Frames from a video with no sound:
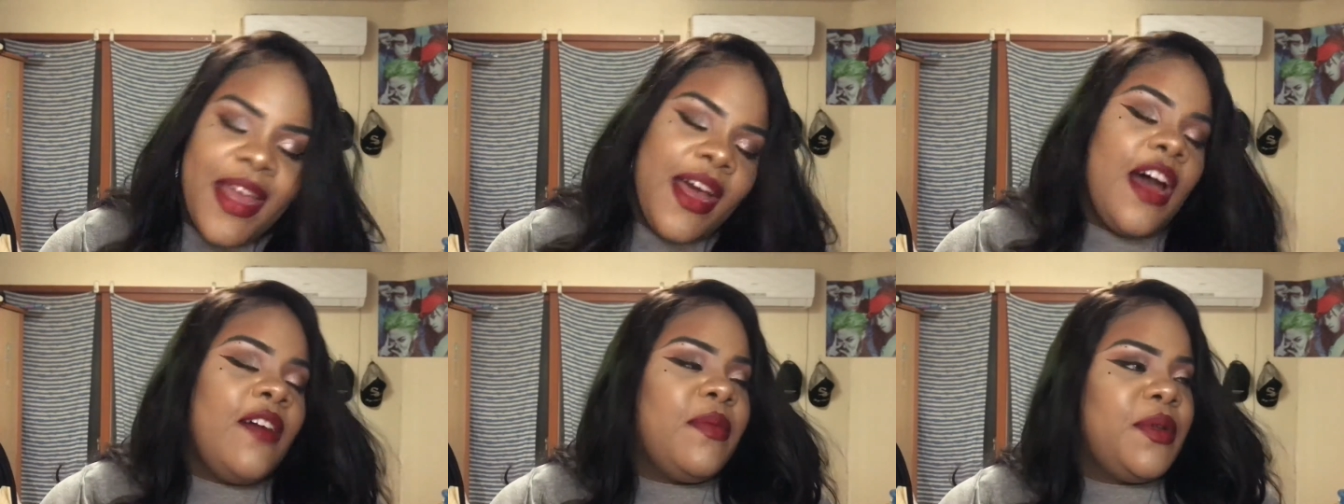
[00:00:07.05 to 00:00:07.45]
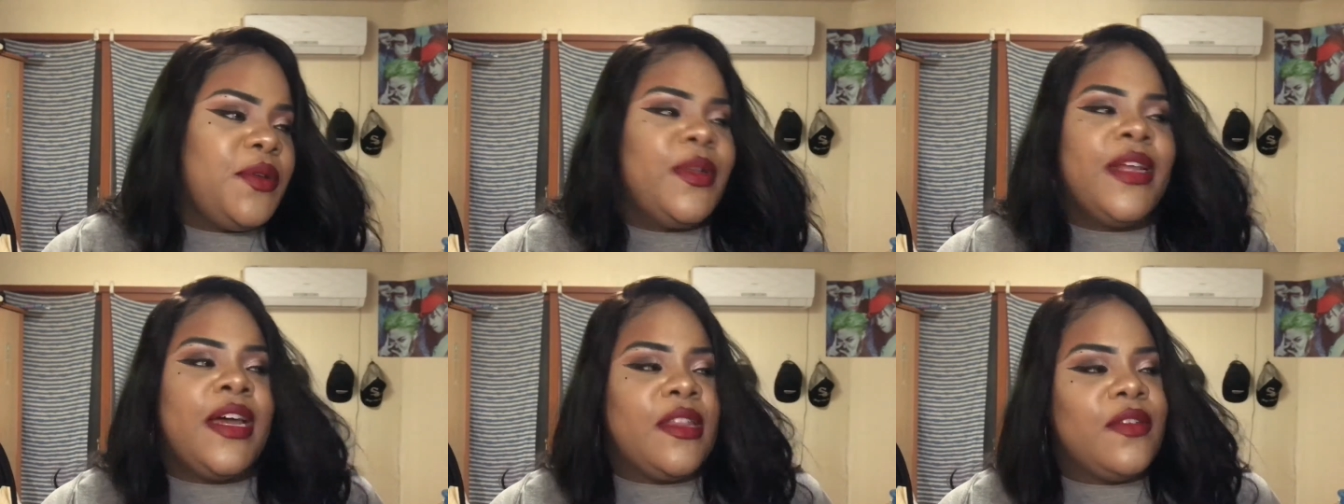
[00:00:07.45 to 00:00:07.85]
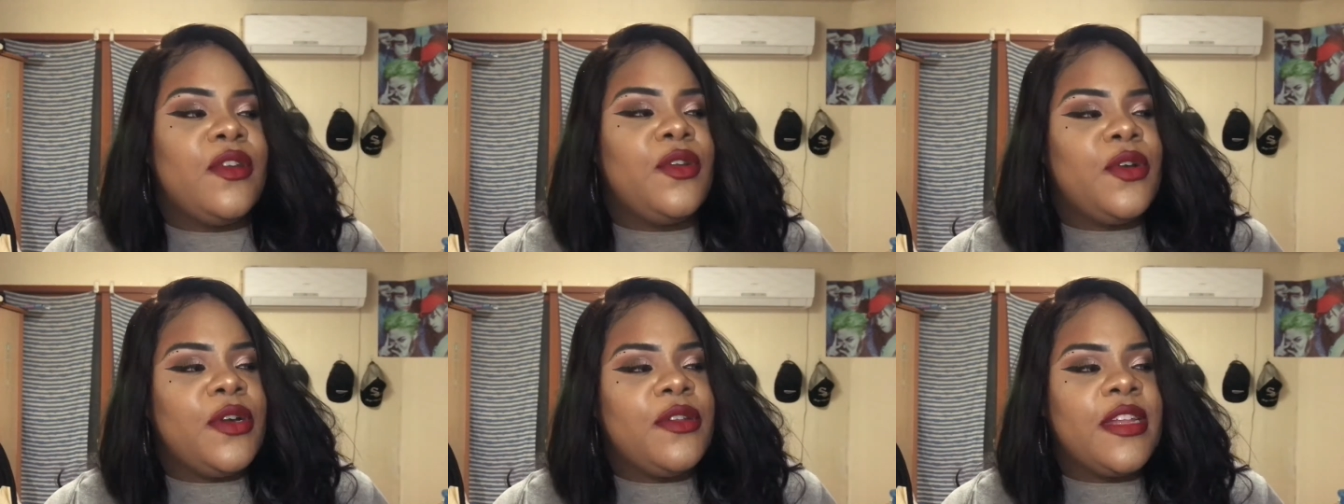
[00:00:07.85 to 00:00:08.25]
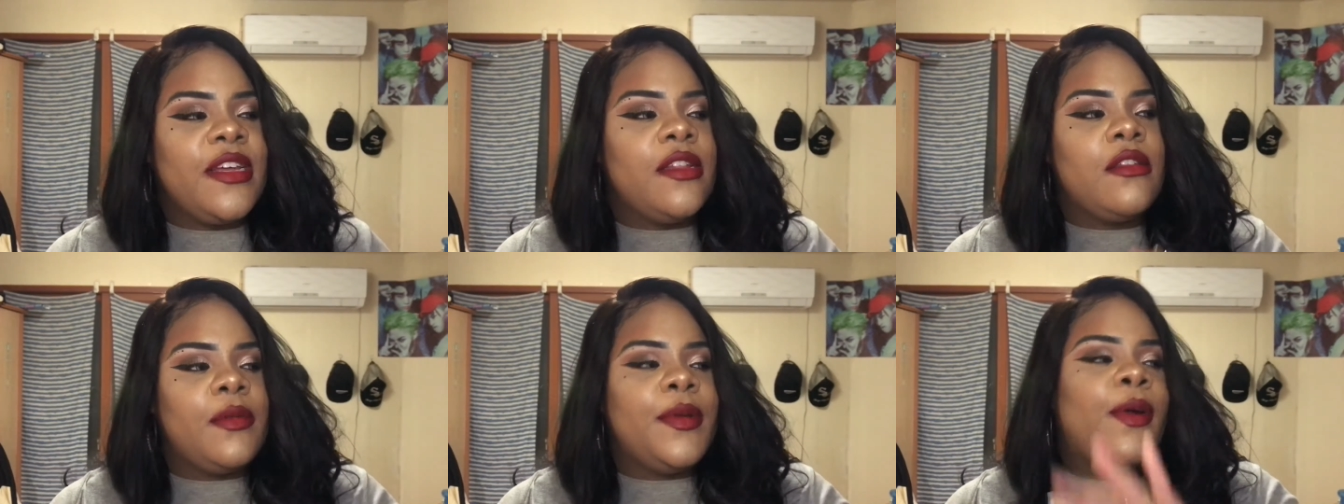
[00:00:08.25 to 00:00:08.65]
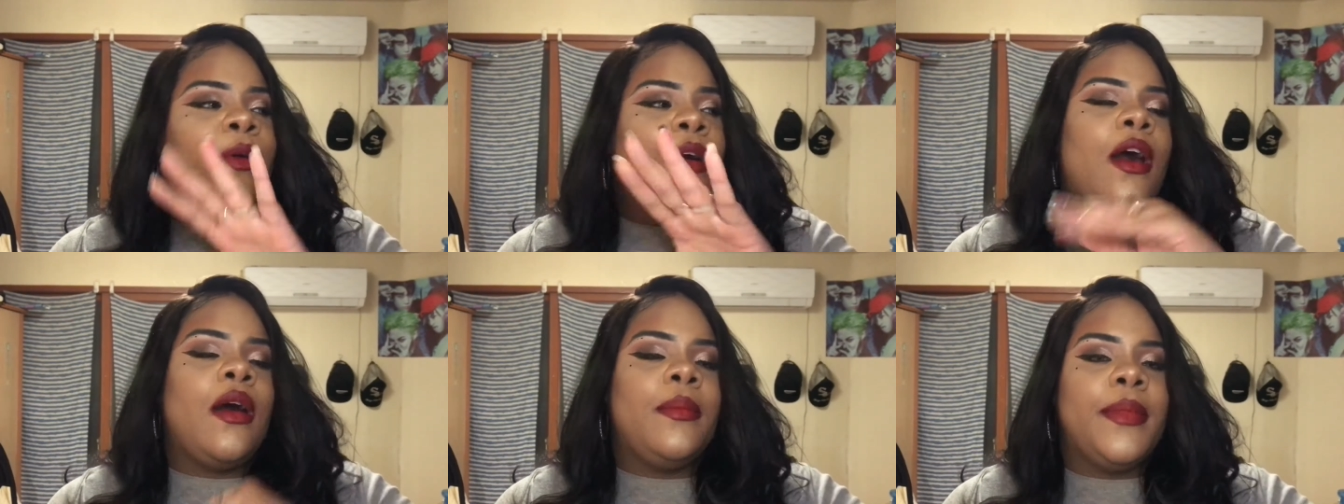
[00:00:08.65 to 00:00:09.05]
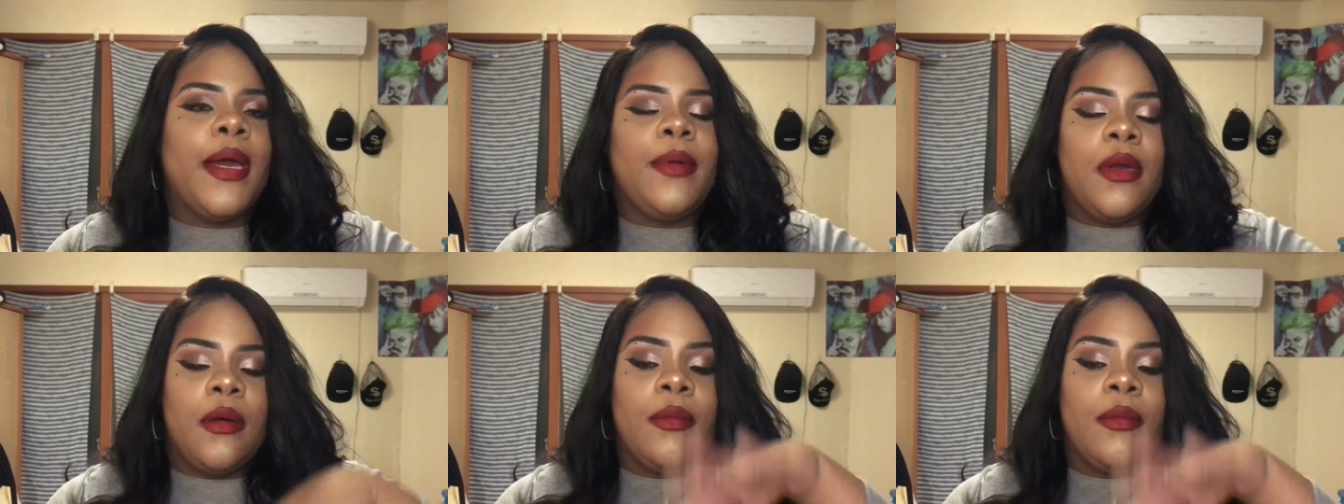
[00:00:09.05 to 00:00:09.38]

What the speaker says: I've been doing lots of tutorials lately, so we're gonna calm down.